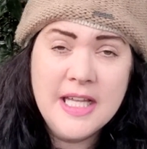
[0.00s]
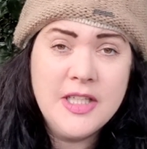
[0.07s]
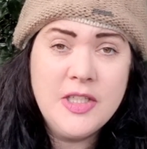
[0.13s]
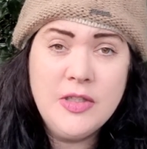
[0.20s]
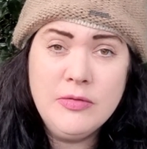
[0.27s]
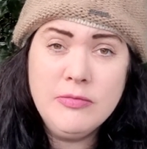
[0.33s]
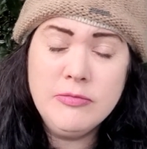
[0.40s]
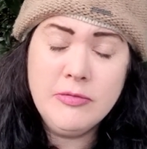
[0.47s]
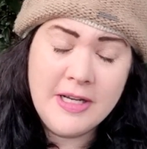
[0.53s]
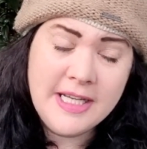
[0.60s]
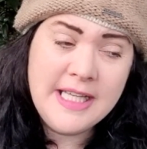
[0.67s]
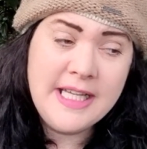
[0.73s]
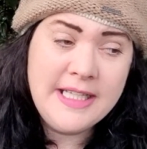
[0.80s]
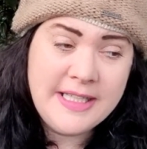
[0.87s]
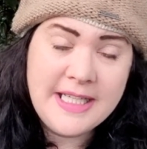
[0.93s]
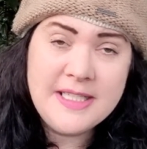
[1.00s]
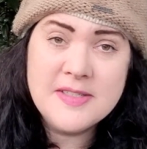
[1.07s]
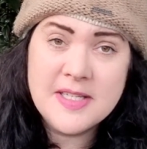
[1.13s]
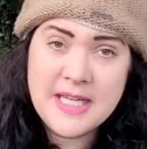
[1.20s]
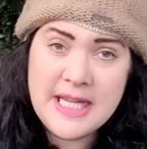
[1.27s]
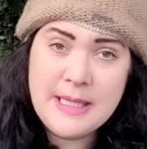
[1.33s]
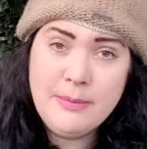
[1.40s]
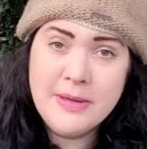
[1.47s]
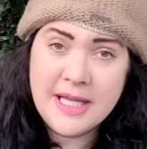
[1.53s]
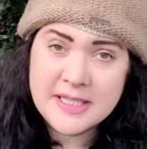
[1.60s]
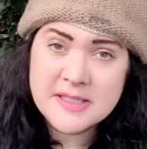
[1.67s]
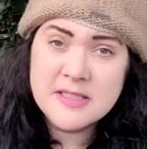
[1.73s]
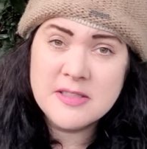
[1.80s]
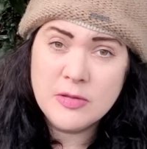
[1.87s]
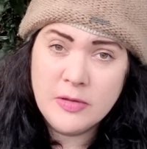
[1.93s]
you really need to keep
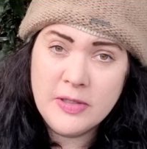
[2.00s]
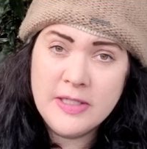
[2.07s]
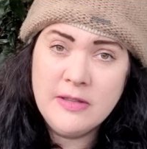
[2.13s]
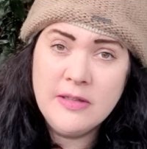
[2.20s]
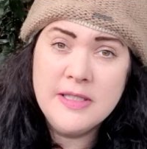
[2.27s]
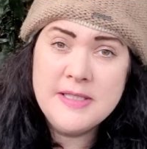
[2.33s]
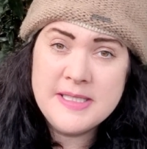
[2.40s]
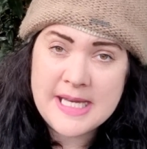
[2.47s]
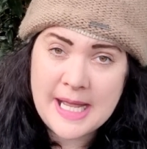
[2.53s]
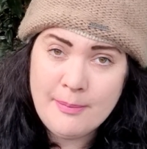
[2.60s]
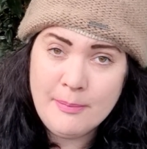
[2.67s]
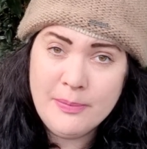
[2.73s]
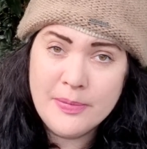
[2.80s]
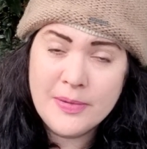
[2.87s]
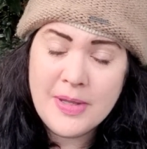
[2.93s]
that soil damp.